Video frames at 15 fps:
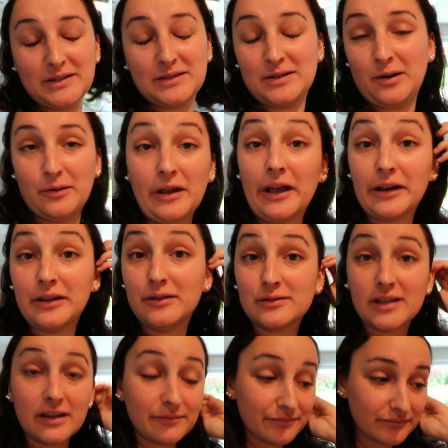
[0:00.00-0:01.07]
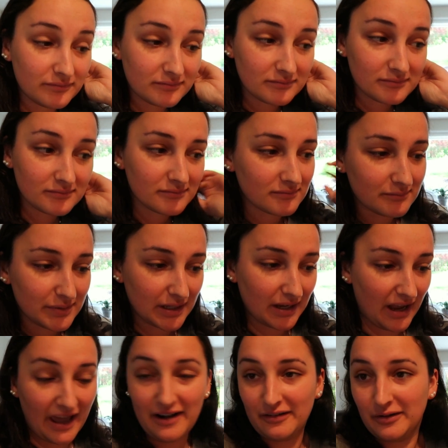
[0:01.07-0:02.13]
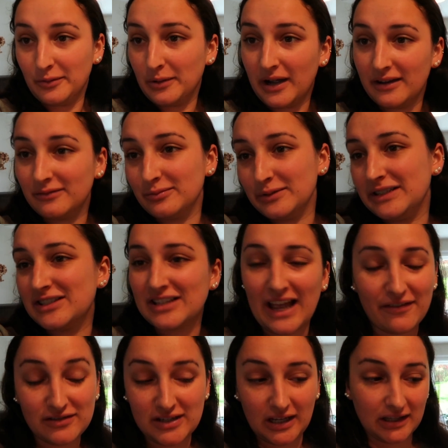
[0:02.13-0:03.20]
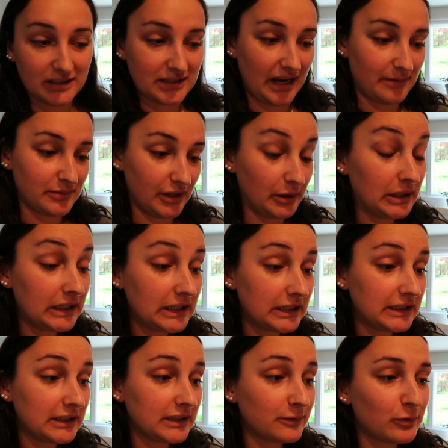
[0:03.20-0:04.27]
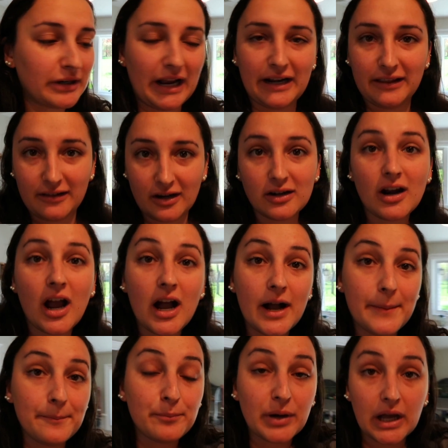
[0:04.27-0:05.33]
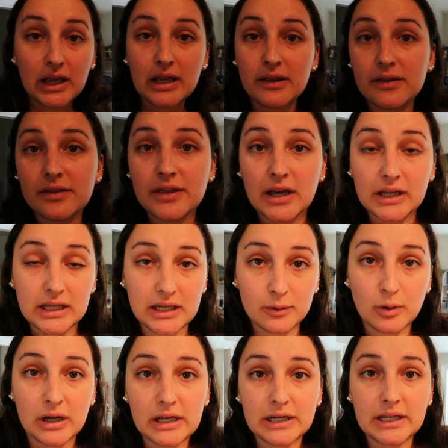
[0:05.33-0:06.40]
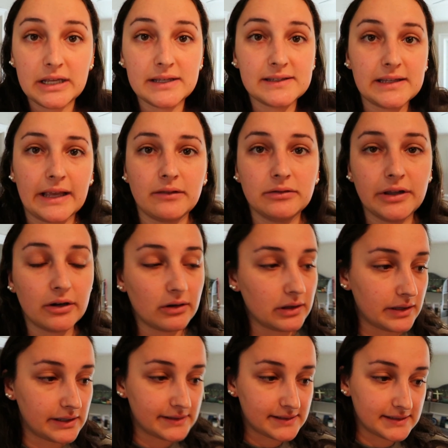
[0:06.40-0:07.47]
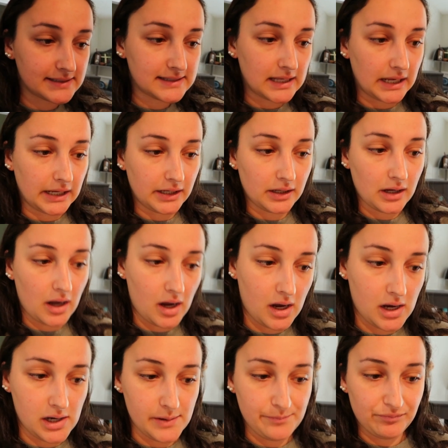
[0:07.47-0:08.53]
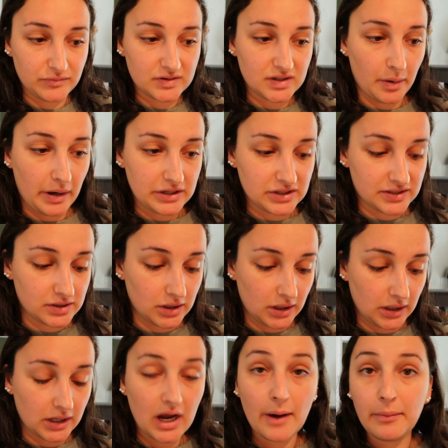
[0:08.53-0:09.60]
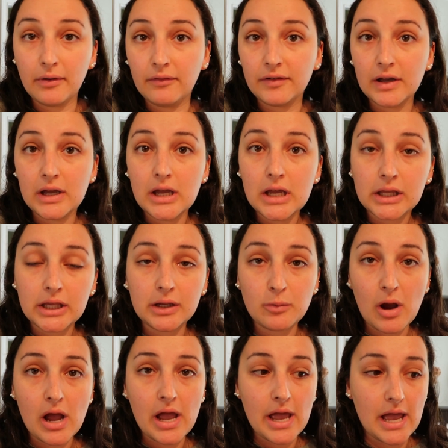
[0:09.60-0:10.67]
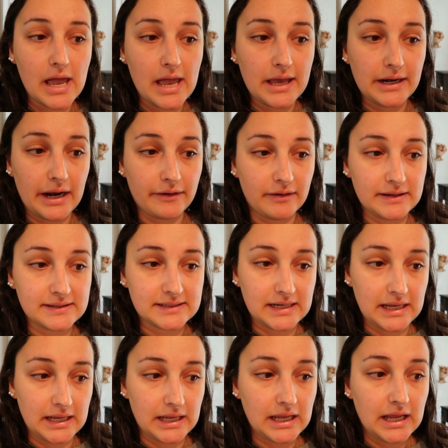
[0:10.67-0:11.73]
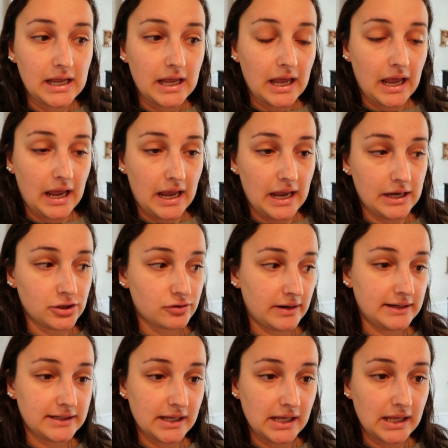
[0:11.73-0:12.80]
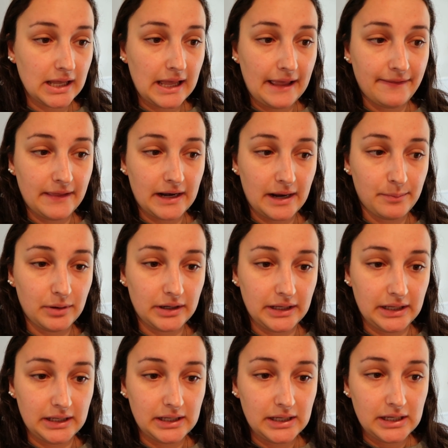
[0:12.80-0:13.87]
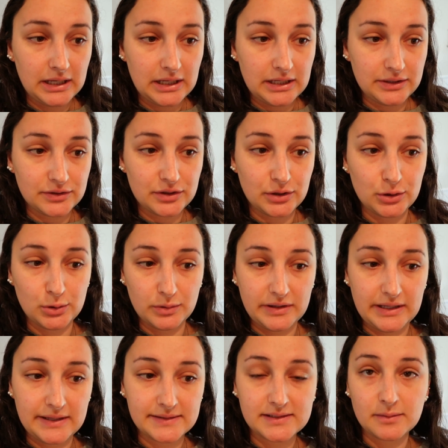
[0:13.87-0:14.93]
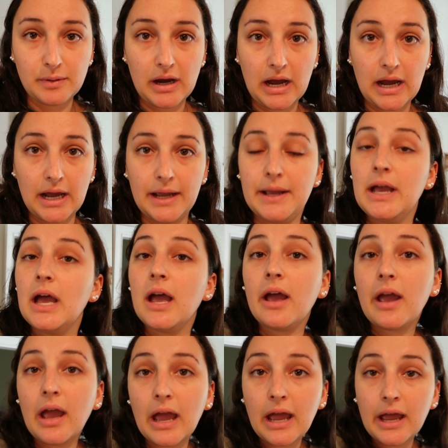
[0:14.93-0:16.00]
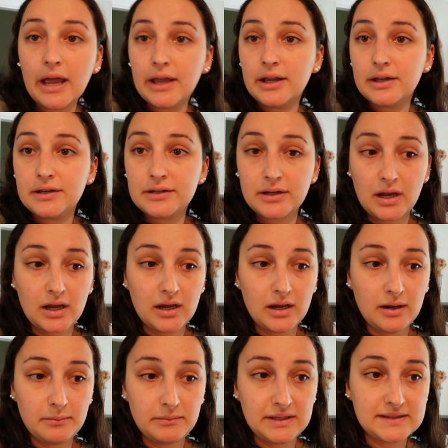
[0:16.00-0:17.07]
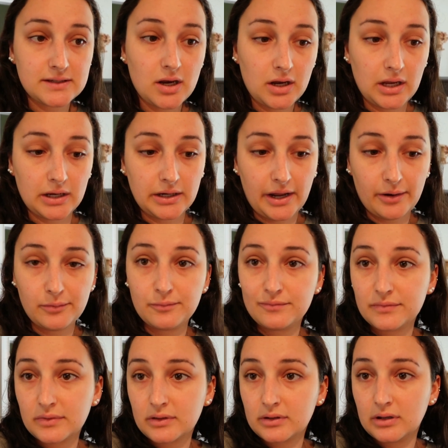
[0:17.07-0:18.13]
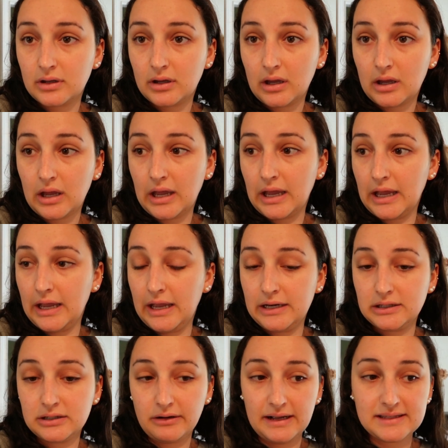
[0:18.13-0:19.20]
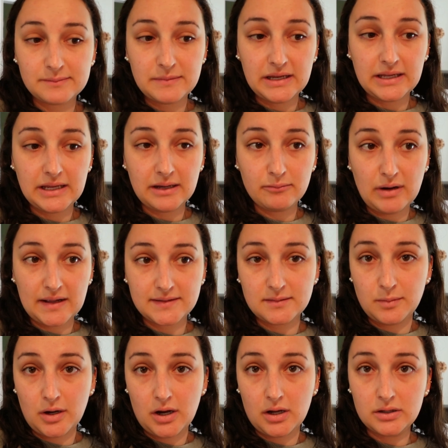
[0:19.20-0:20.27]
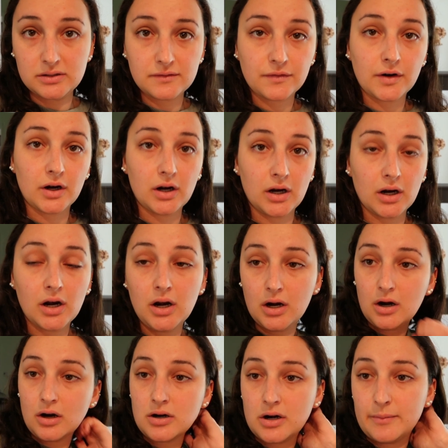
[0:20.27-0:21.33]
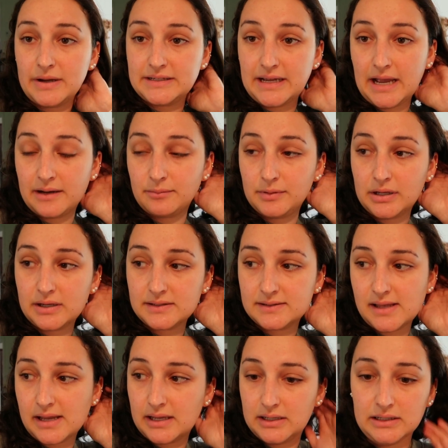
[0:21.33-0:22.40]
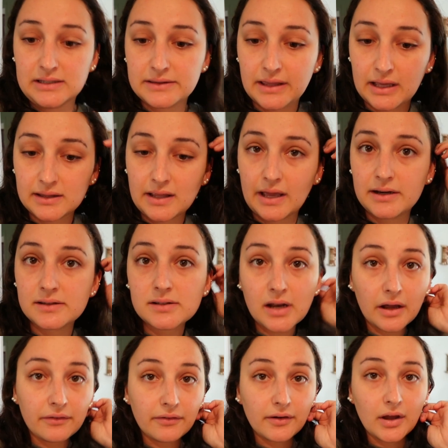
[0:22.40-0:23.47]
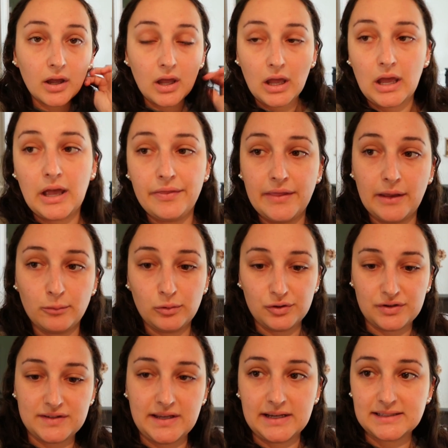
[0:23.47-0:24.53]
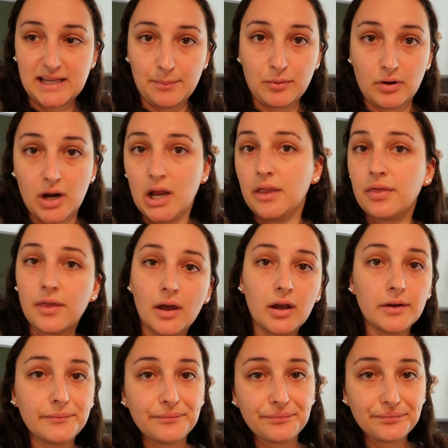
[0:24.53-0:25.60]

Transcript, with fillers: just don't know how to use it. Because I don't know why. We just haven't taken the time to. Okay. We're getting there. Um, but the quinoa in it is like literally the easiest thing. Um, so I just took a cup of quinoa and I rinsed it and drained it and then I put it into the Instapot and um, it's cooking now. And Glenn's making matzo balls for her and my dad because they can eat that kind of stuff. And then we'll just like separate the